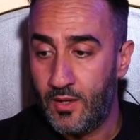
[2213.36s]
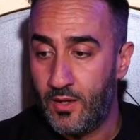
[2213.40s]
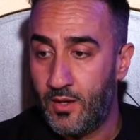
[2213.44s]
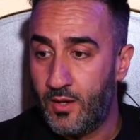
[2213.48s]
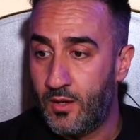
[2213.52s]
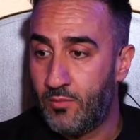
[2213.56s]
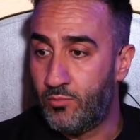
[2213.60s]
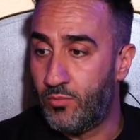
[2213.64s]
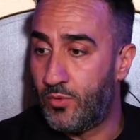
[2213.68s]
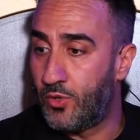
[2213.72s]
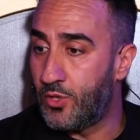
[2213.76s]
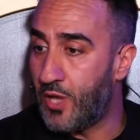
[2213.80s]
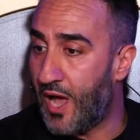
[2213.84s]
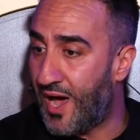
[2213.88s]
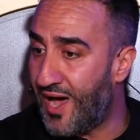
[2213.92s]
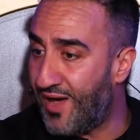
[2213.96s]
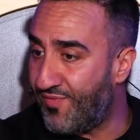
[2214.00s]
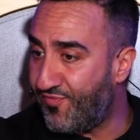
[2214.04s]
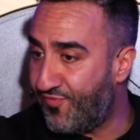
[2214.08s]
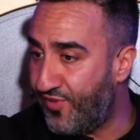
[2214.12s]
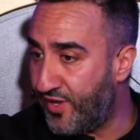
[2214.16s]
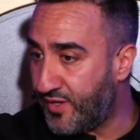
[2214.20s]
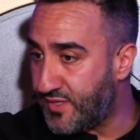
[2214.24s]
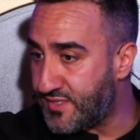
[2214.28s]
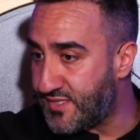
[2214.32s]

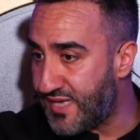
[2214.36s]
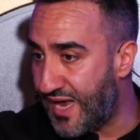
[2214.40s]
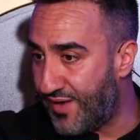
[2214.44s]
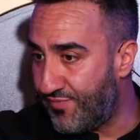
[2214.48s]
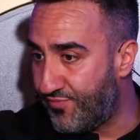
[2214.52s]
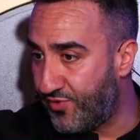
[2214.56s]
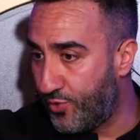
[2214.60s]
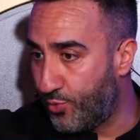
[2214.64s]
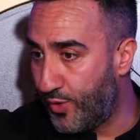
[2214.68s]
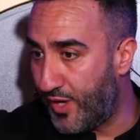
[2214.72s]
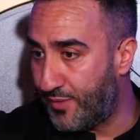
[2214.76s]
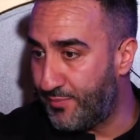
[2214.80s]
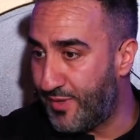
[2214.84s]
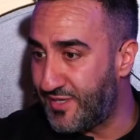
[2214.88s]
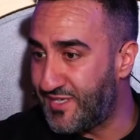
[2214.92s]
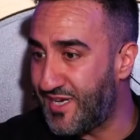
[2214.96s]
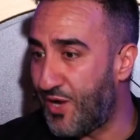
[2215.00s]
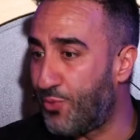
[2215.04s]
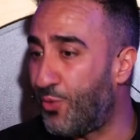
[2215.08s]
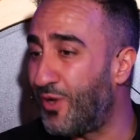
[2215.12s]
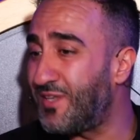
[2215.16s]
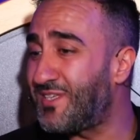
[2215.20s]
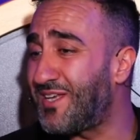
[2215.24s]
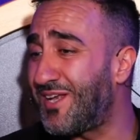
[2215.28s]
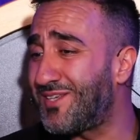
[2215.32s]
Munafiqs everywhere in
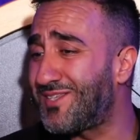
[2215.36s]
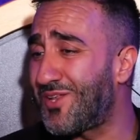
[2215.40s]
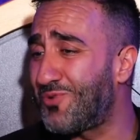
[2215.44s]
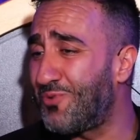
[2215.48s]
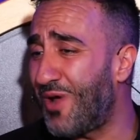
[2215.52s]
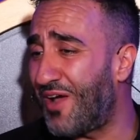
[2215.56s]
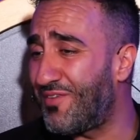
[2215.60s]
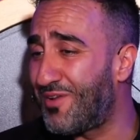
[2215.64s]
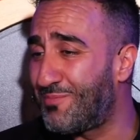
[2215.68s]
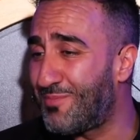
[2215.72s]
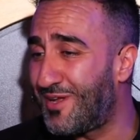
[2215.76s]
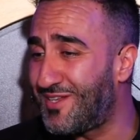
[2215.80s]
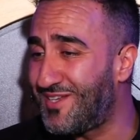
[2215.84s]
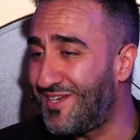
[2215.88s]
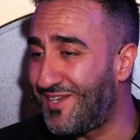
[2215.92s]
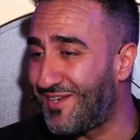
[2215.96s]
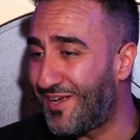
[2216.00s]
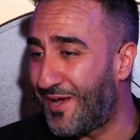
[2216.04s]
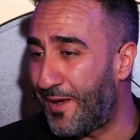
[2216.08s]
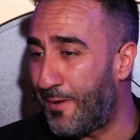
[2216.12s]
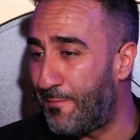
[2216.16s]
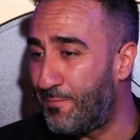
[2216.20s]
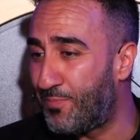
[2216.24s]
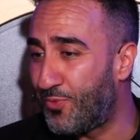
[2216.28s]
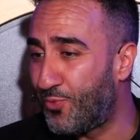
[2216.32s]
Medina. What else did we have in
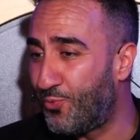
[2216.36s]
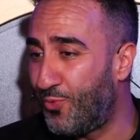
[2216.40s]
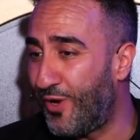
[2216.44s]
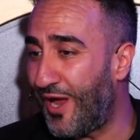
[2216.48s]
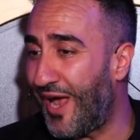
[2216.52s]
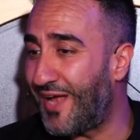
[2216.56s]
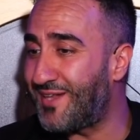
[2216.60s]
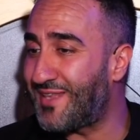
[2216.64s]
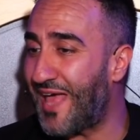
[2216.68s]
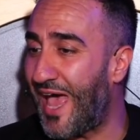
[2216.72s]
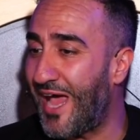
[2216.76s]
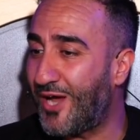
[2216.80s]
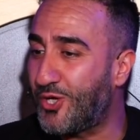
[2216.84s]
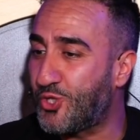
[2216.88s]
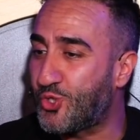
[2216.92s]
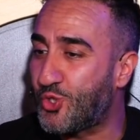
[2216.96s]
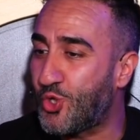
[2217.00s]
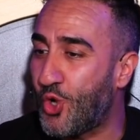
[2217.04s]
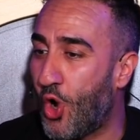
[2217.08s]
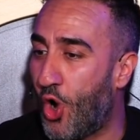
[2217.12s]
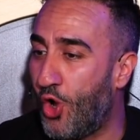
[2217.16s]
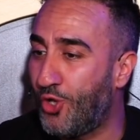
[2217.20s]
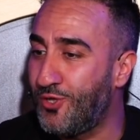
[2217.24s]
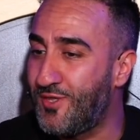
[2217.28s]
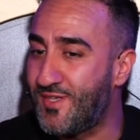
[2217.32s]
Medina? We had
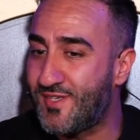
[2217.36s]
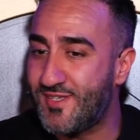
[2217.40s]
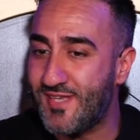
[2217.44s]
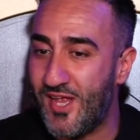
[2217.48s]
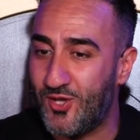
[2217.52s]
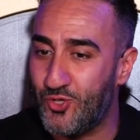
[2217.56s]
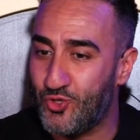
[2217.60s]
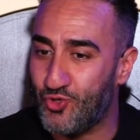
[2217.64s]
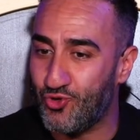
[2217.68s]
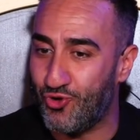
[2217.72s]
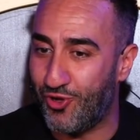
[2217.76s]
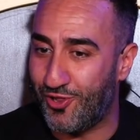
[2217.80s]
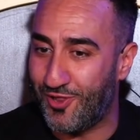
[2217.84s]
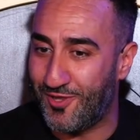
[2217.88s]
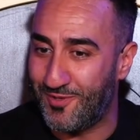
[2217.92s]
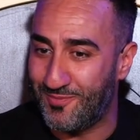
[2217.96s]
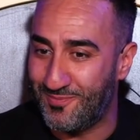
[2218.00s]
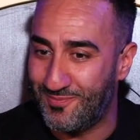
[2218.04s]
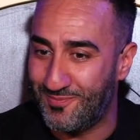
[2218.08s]
ex-con central.